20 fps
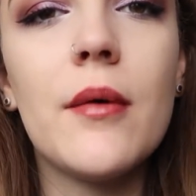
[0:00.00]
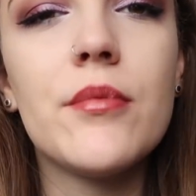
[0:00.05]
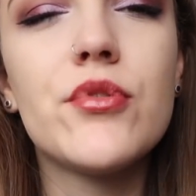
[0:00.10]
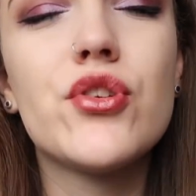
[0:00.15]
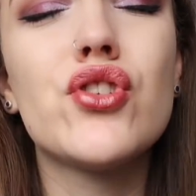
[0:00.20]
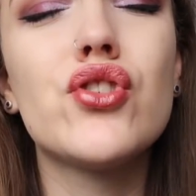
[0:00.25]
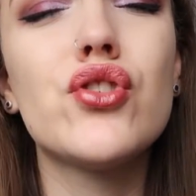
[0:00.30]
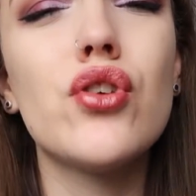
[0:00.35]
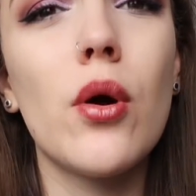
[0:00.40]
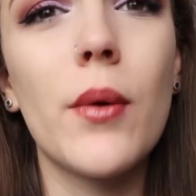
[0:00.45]
I'm
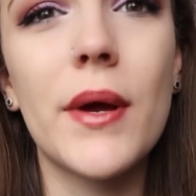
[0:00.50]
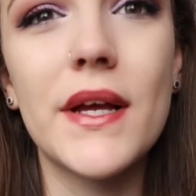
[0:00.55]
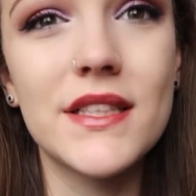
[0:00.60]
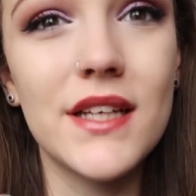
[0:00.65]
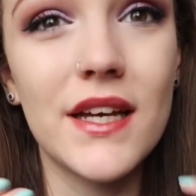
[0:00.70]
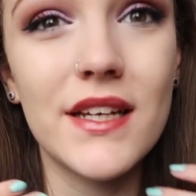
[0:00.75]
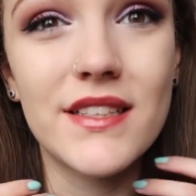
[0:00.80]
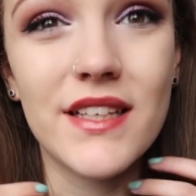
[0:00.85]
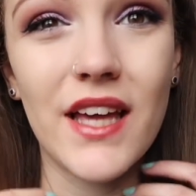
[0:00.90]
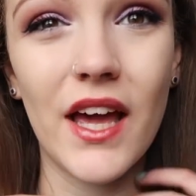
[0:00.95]
so
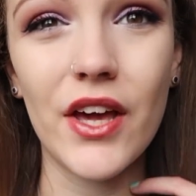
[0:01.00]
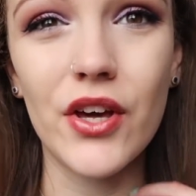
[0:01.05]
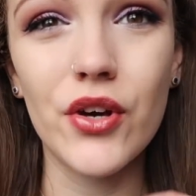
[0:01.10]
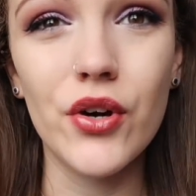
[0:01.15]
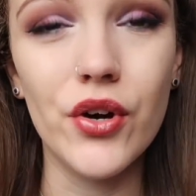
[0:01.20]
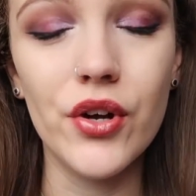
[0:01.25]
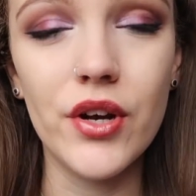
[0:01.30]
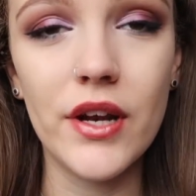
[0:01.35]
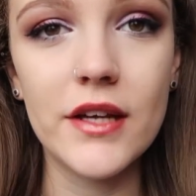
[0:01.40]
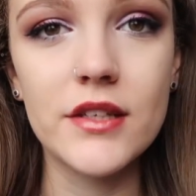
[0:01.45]
excited to get it
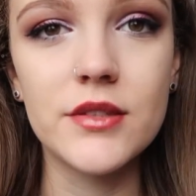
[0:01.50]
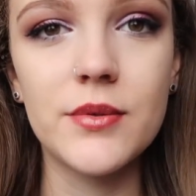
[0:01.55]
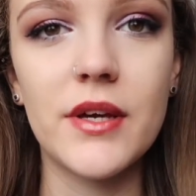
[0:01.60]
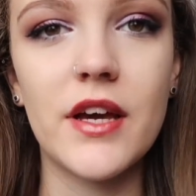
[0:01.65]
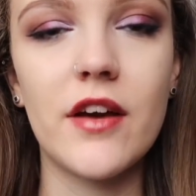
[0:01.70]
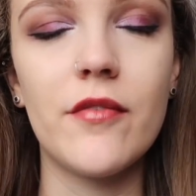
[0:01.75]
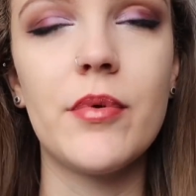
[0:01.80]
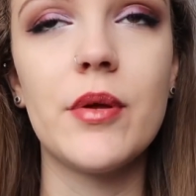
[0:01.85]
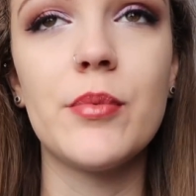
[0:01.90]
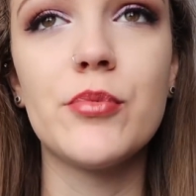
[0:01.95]
cut next
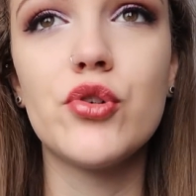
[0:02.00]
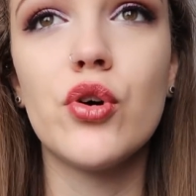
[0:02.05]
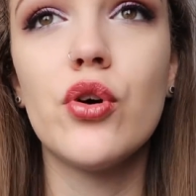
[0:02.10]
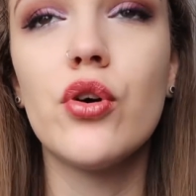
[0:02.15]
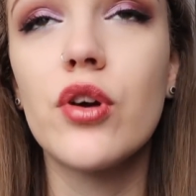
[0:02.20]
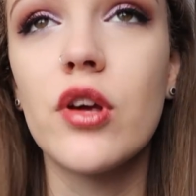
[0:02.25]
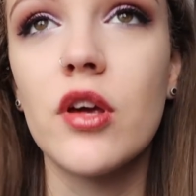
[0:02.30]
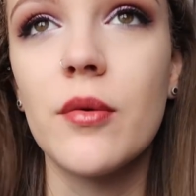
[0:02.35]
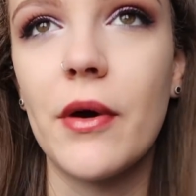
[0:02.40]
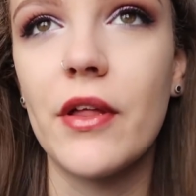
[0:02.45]
week. I've been
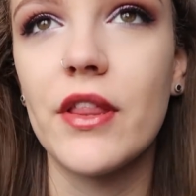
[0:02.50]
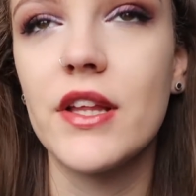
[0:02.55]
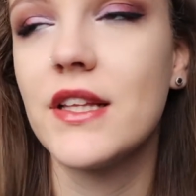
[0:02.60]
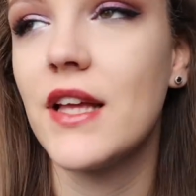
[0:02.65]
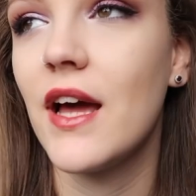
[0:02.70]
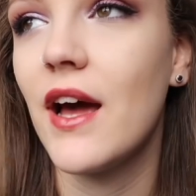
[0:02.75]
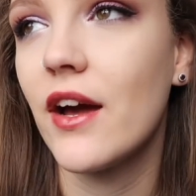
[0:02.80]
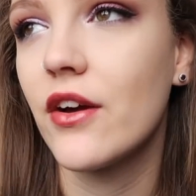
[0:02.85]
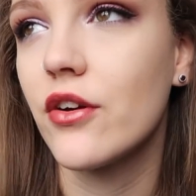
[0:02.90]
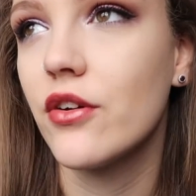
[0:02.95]
talking about this
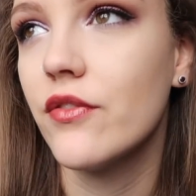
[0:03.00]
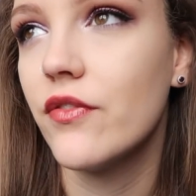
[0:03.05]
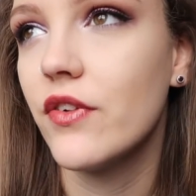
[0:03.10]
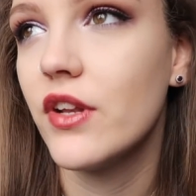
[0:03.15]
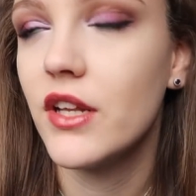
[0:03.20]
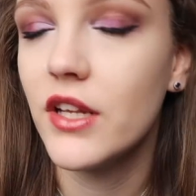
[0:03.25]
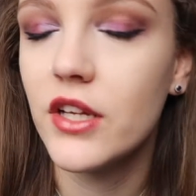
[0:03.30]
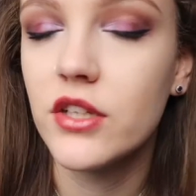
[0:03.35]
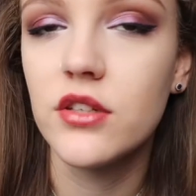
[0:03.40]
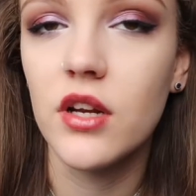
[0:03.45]
haircut
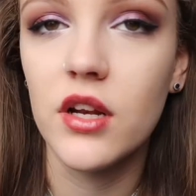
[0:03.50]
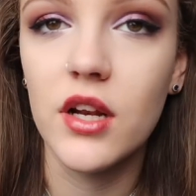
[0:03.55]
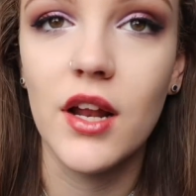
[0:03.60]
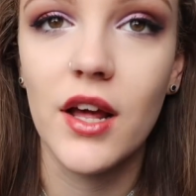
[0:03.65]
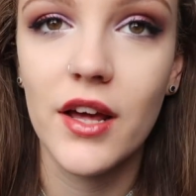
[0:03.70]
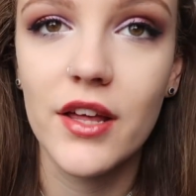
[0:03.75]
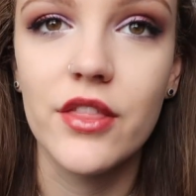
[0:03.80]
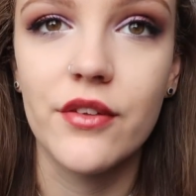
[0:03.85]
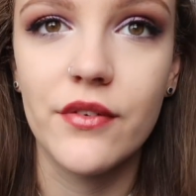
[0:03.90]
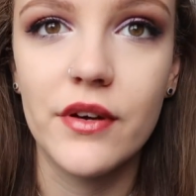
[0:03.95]
for literally
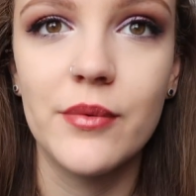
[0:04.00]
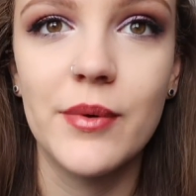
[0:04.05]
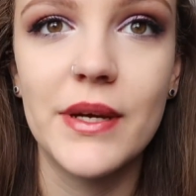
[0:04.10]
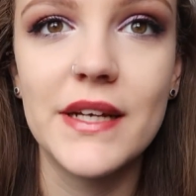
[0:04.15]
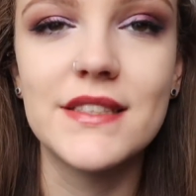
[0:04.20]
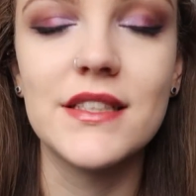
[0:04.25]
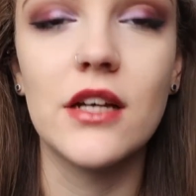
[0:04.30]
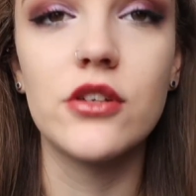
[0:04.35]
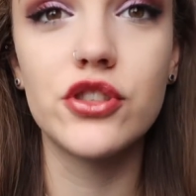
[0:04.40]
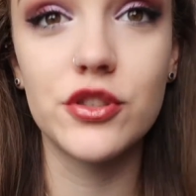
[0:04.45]
like 3
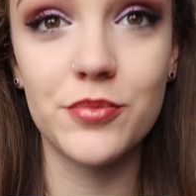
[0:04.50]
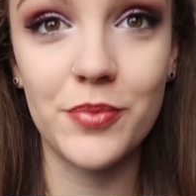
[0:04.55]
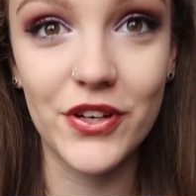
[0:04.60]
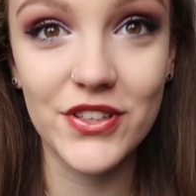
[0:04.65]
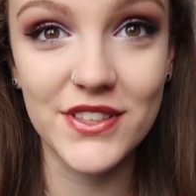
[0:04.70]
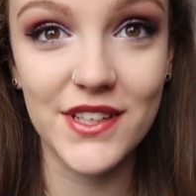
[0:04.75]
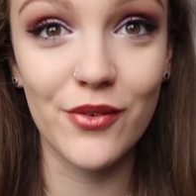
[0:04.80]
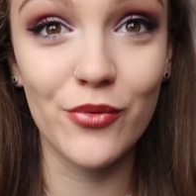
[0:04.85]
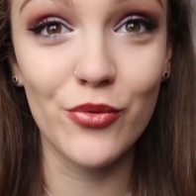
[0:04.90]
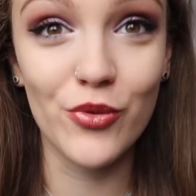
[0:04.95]
weeks now, just
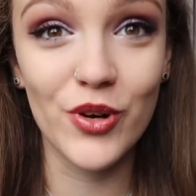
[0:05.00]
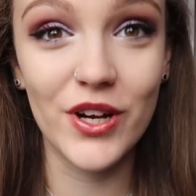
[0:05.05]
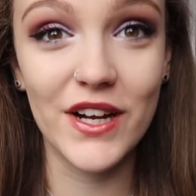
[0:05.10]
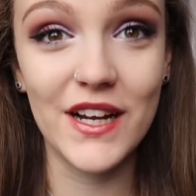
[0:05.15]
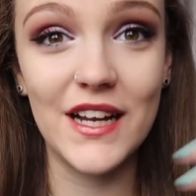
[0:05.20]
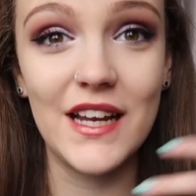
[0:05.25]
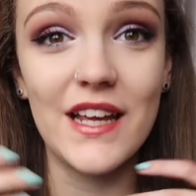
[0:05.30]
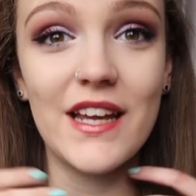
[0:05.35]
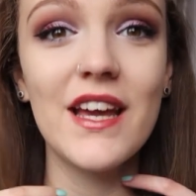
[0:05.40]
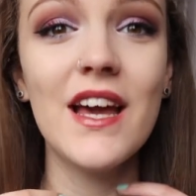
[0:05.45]
because I
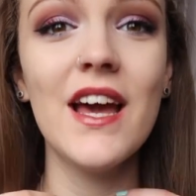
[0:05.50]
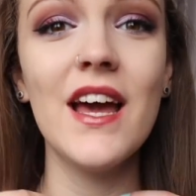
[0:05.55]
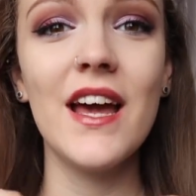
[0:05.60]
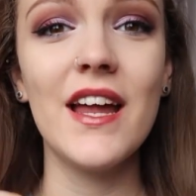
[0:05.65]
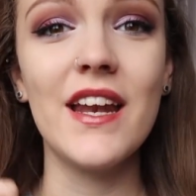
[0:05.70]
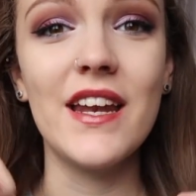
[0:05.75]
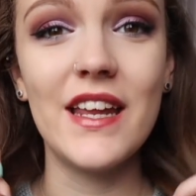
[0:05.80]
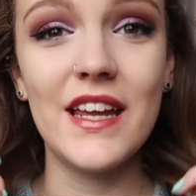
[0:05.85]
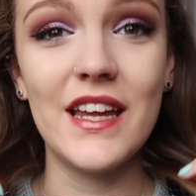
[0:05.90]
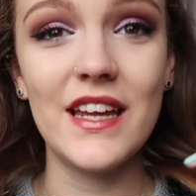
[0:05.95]
really
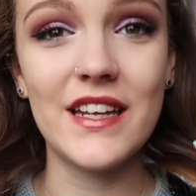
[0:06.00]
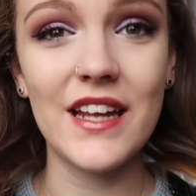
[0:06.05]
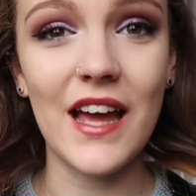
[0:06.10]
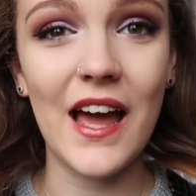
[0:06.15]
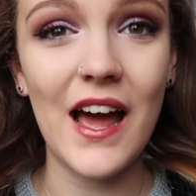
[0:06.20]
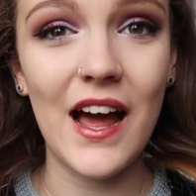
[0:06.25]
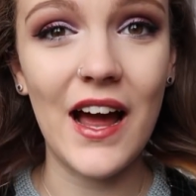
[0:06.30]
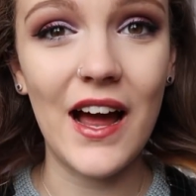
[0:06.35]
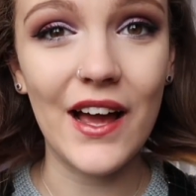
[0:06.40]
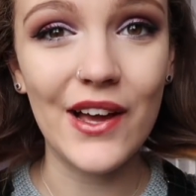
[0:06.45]
need a
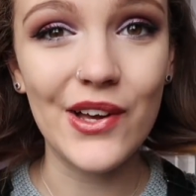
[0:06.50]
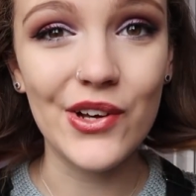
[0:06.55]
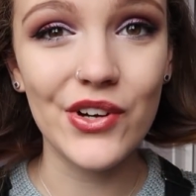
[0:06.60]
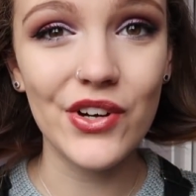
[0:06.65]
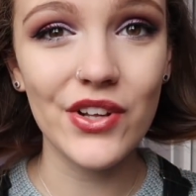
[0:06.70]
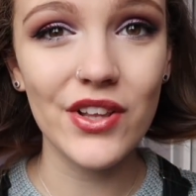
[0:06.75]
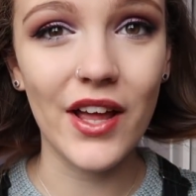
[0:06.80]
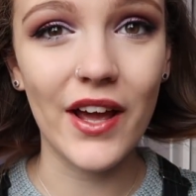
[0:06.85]
haircut.